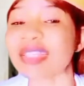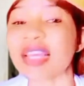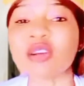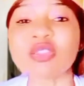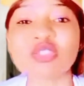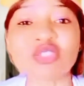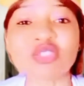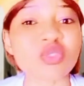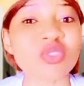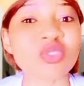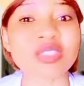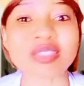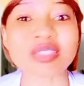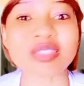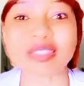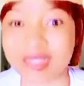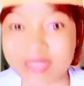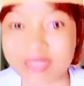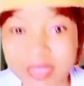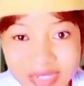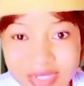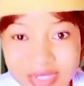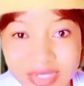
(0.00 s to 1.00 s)
the mind that
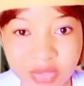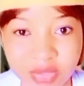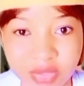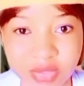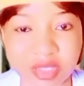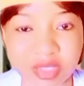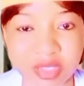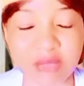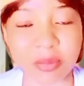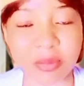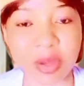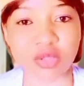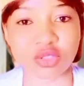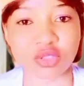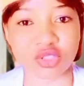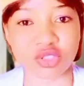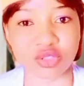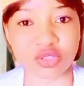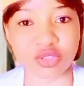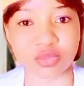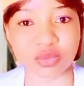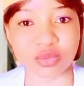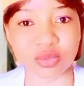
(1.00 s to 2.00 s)
pulls the mask
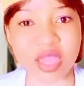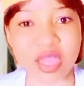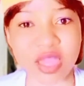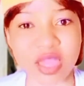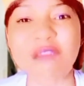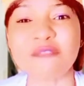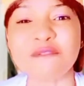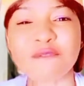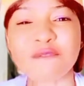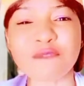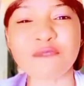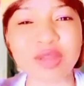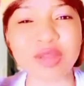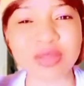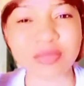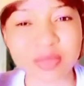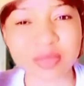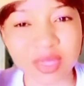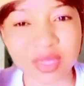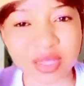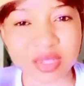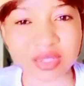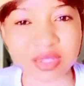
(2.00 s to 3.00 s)
off the world
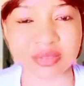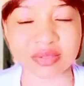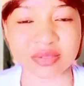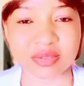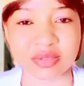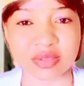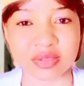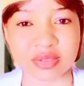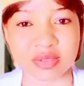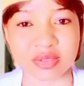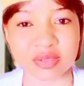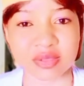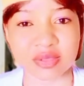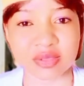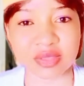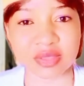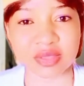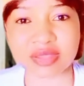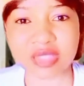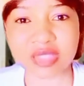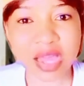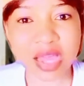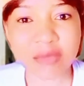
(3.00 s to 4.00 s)
can never
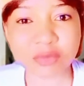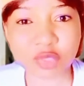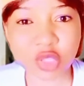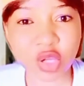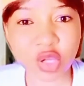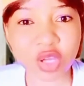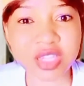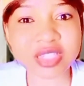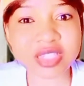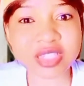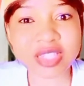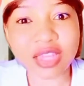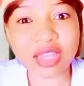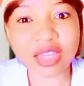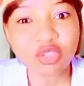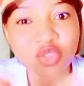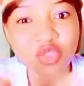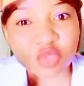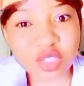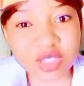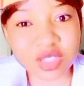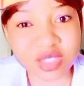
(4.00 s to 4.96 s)
again live in ignorance.